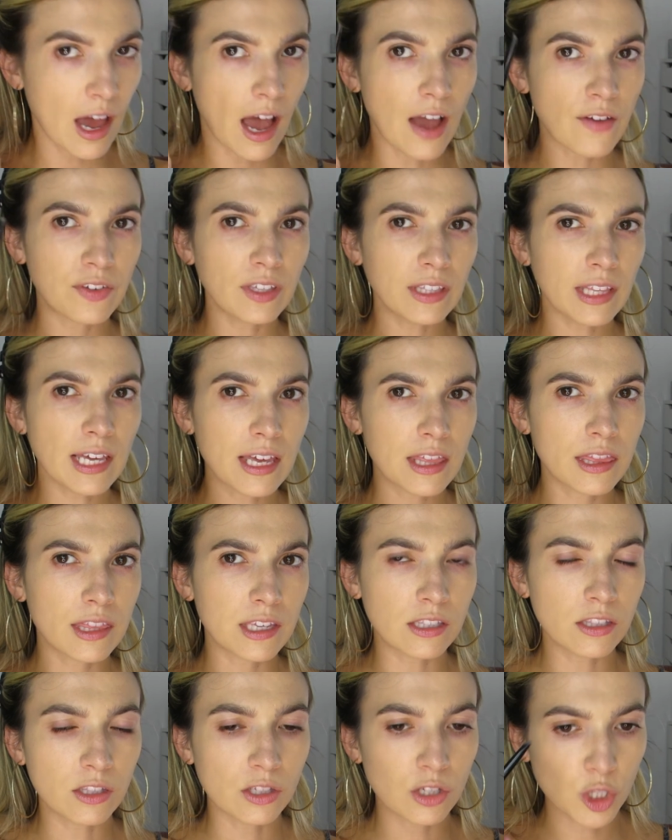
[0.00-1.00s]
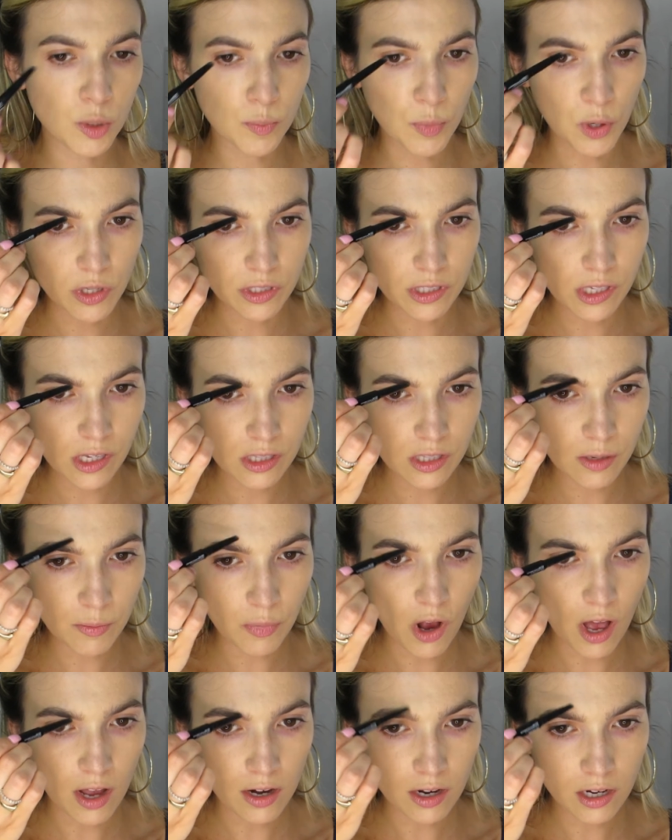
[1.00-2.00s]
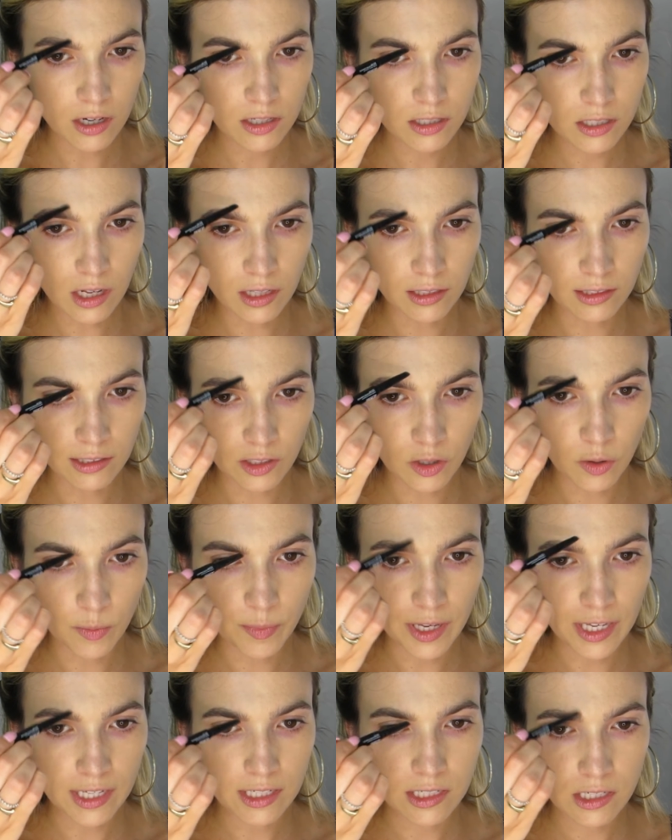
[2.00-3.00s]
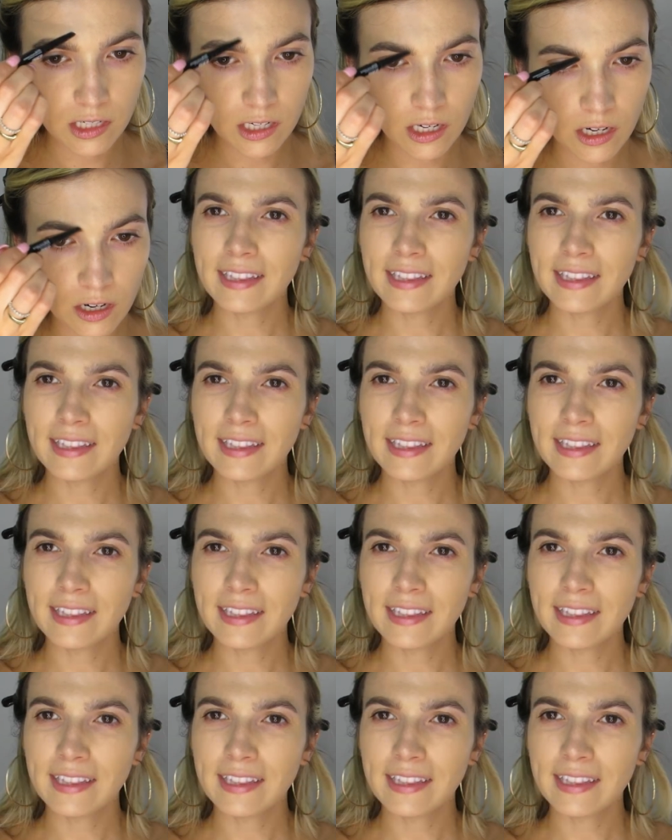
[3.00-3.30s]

I feel like this disperses the product a little bit